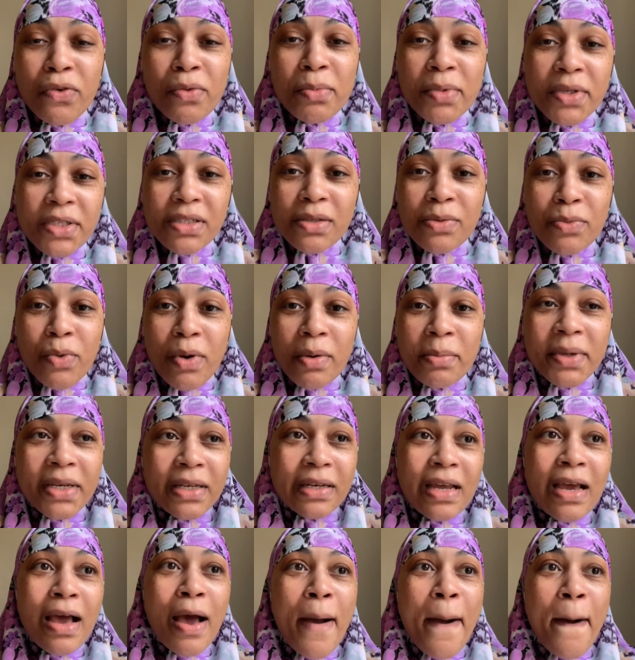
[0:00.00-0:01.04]
Muslim
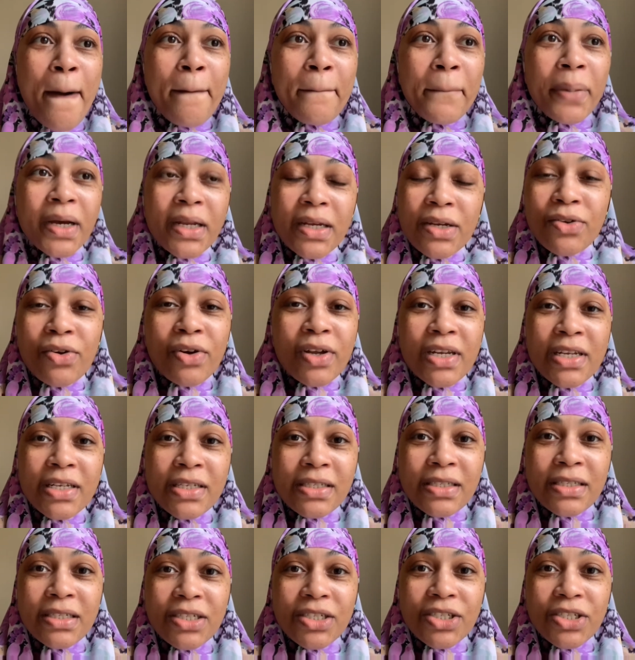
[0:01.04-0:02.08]
woman, putting on
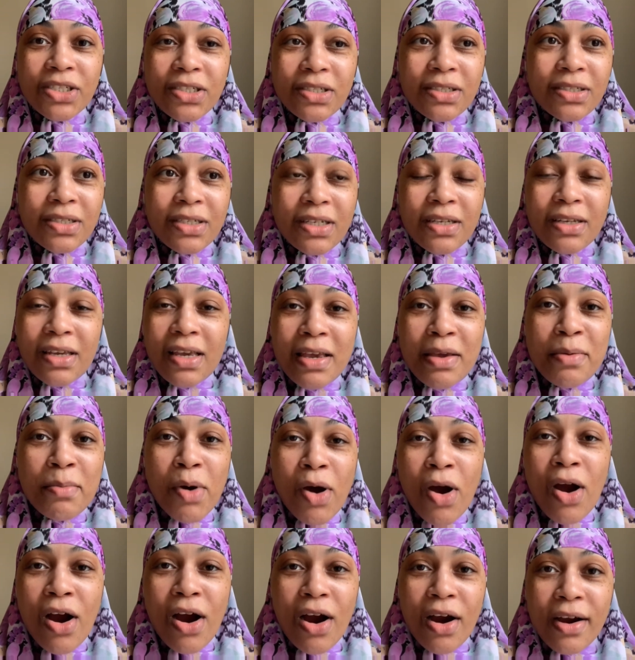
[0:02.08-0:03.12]
this
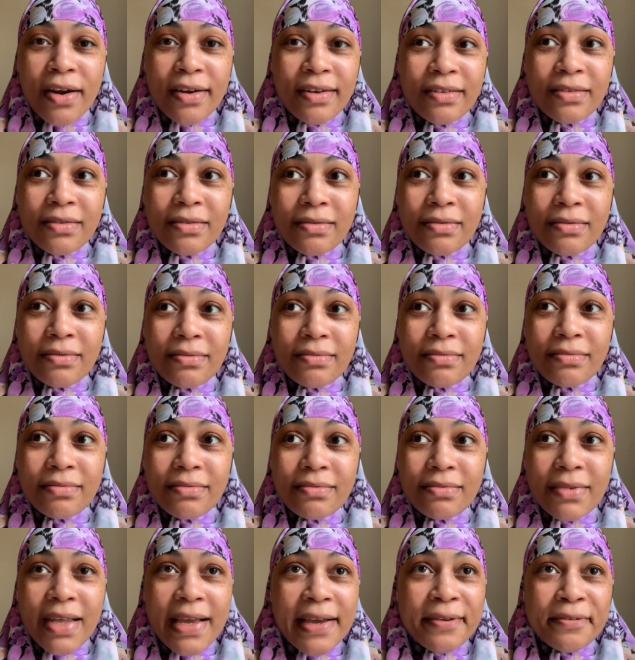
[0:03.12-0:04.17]
khimar
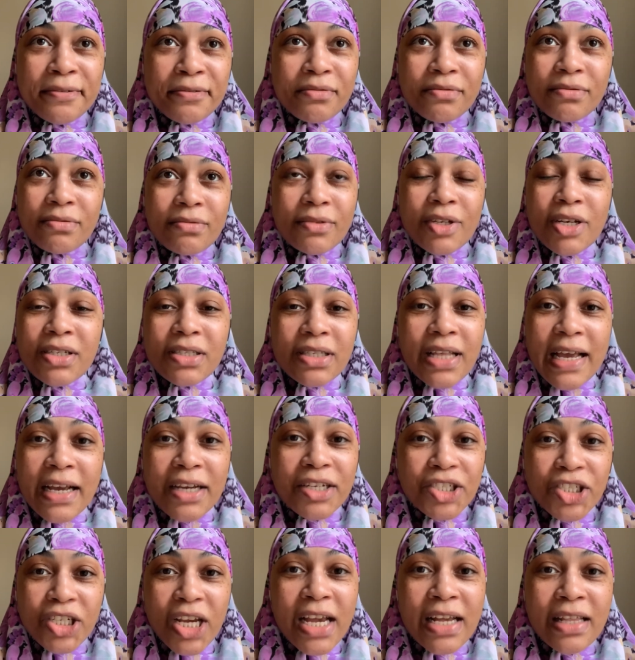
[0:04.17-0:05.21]
that looks like a
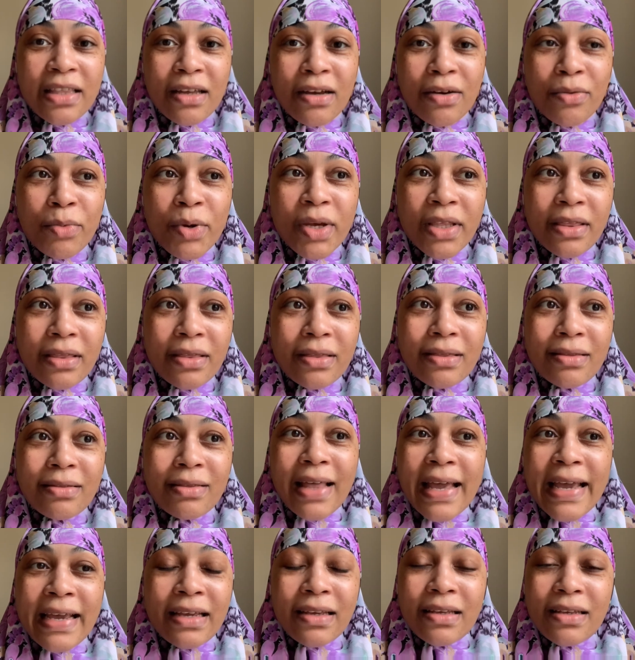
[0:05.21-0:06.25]
Shayla with,
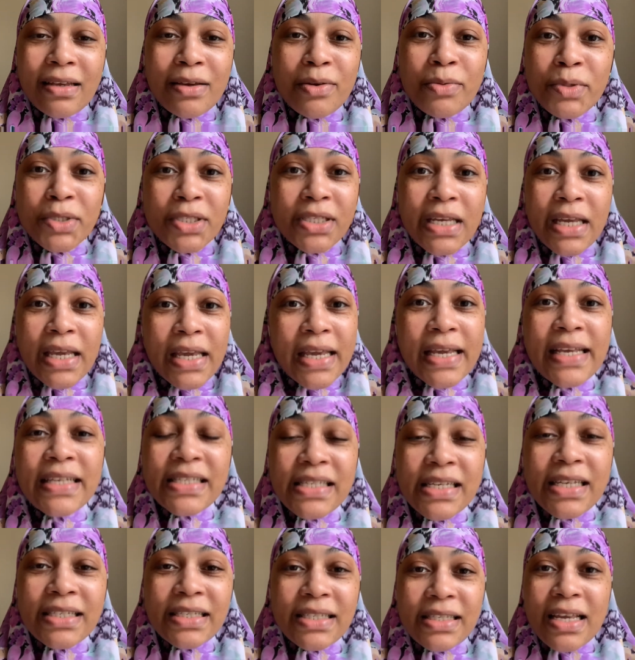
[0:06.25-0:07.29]
like, it was the
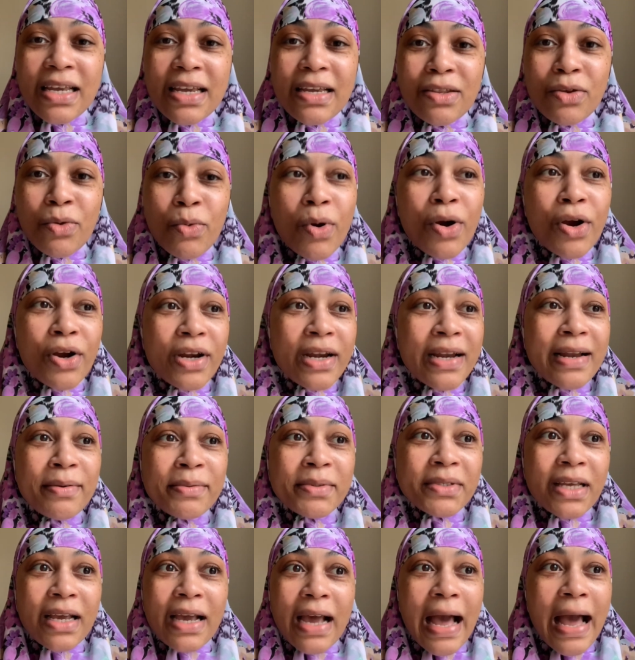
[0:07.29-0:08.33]
easiest thing in the world. And I
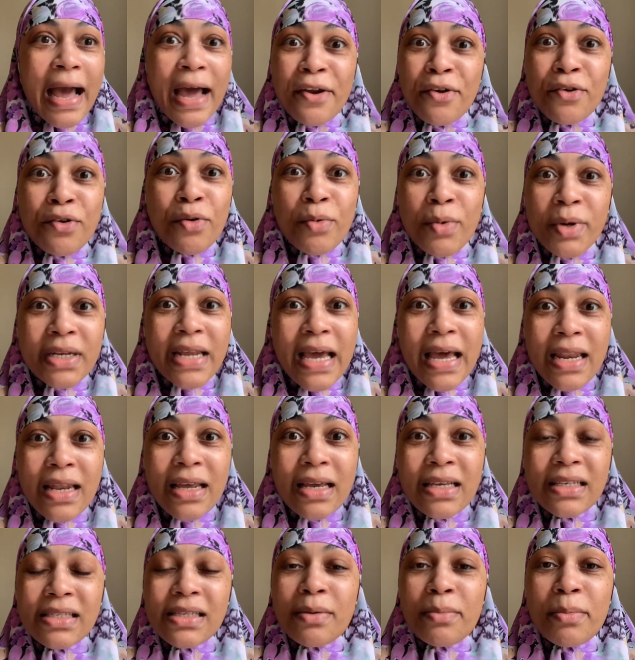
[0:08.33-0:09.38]
was like, I don't know what that
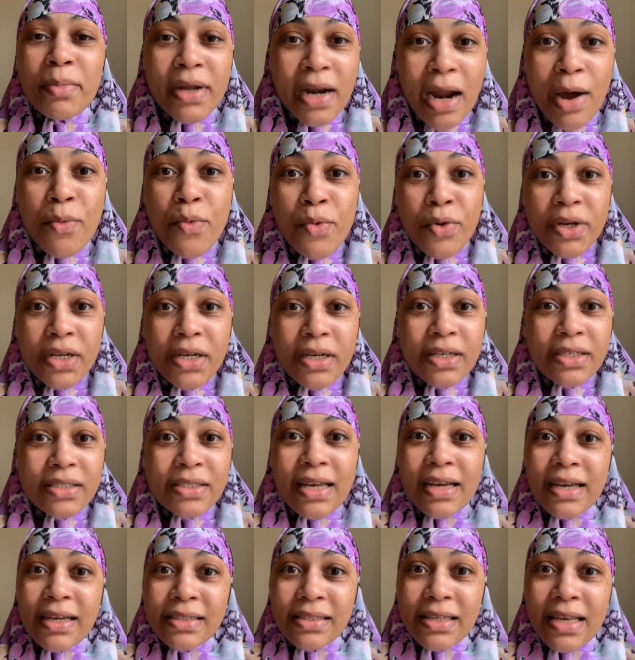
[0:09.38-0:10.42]
is, but I want it. Because
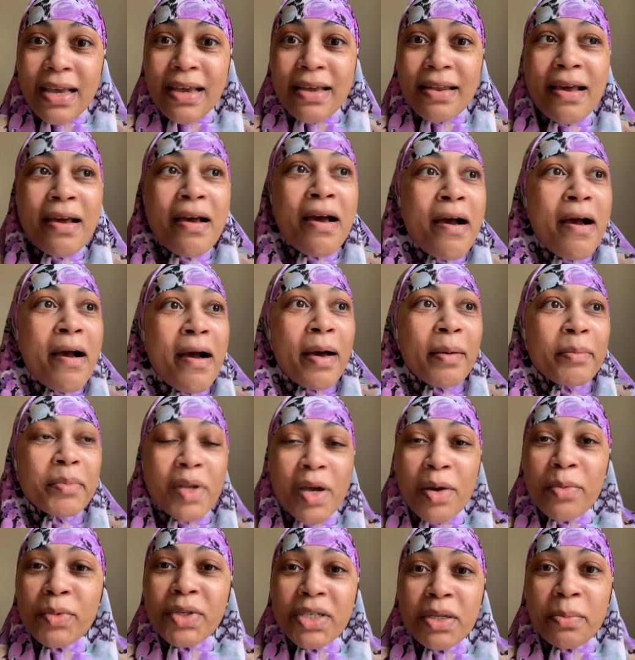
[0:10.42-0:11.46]
like I said, I'm
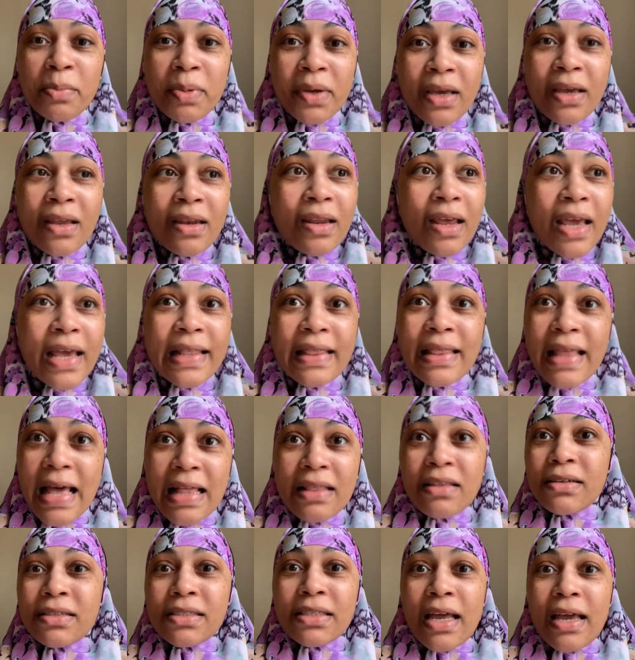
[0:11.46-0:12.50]
done with the pin, and
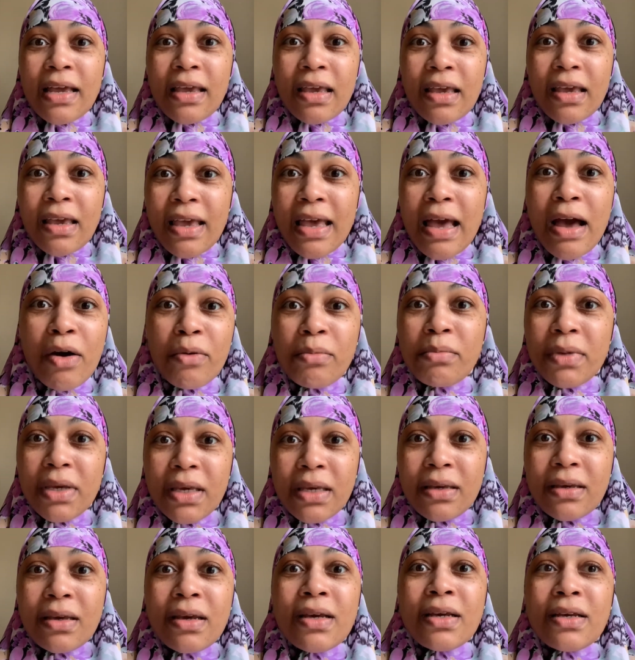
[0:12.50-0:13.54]
that looks like it could help
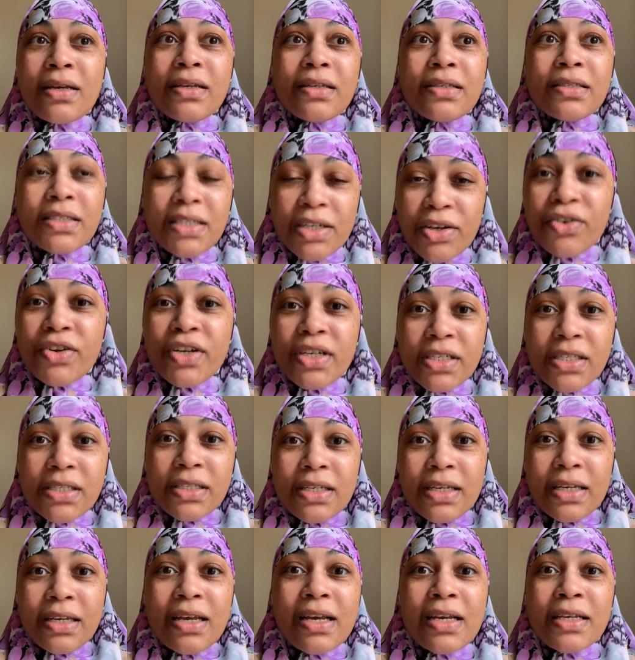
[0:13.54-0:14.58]
me.
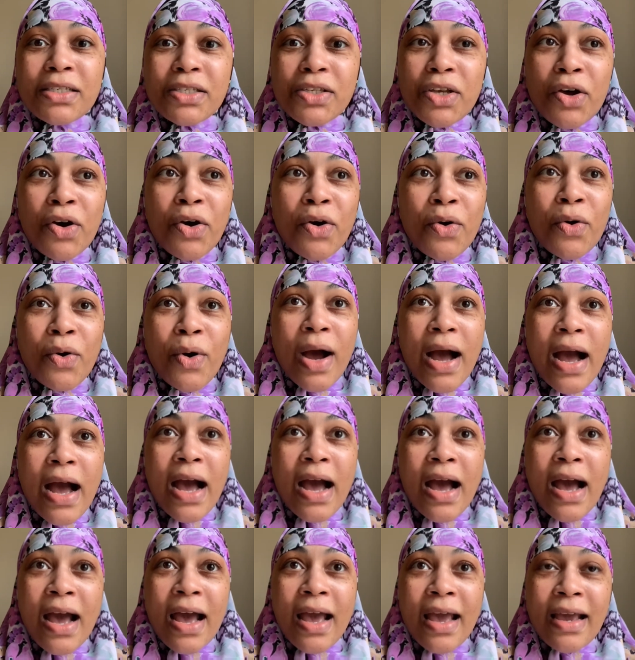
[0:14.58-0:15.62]
Seriously. So
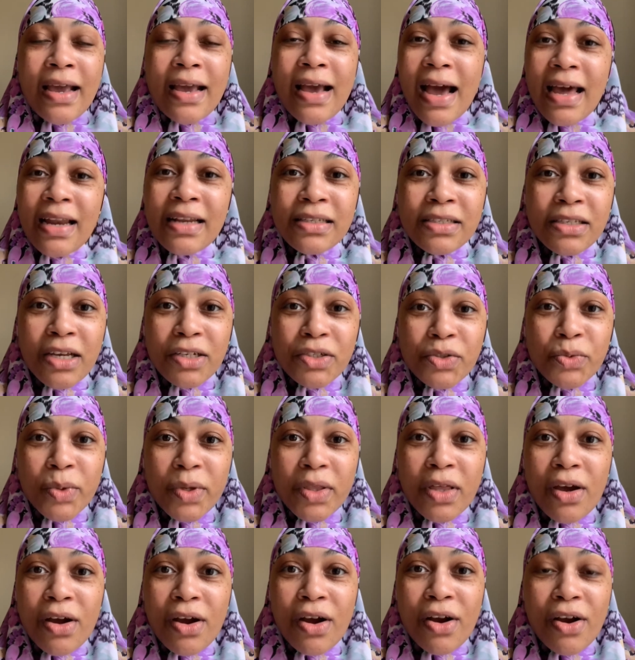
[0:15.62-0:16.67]
I got in touch
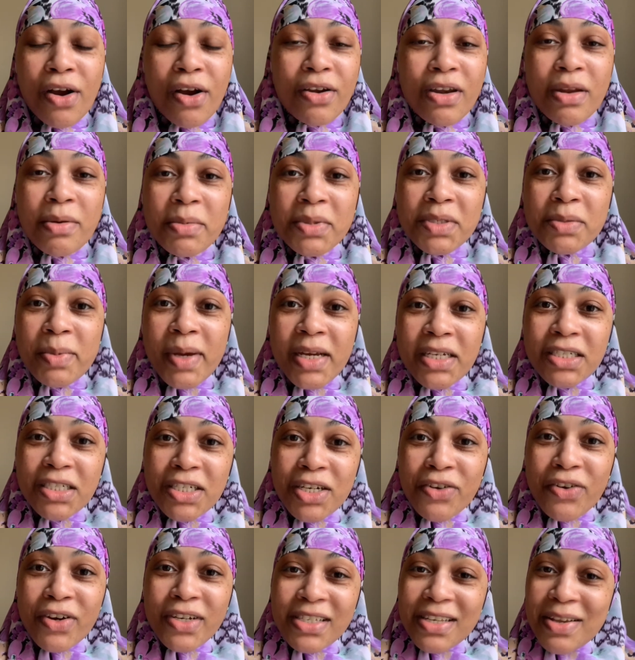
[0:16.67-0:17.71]
with her. Her name is
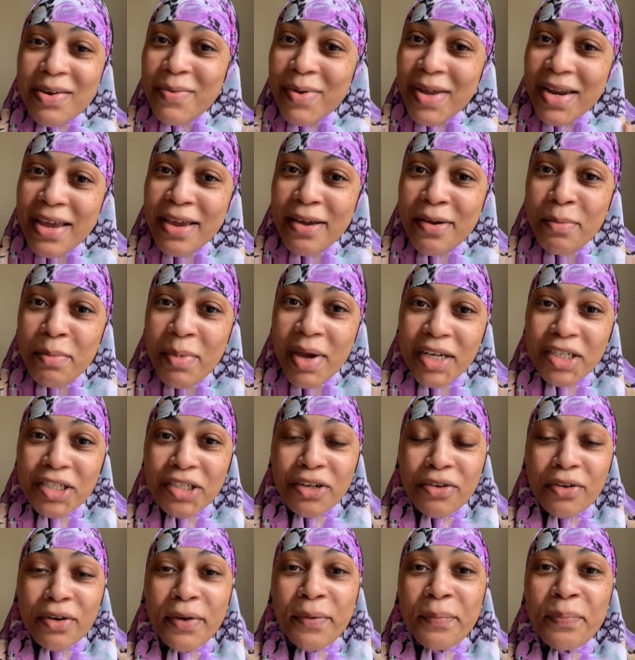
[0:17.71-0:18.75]
Bashira. Assalamualaikum,
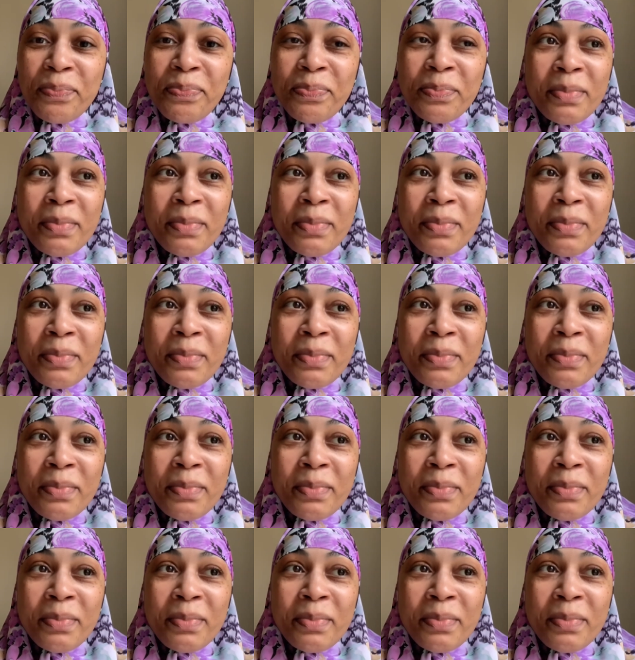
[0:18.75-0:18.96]
Bashira.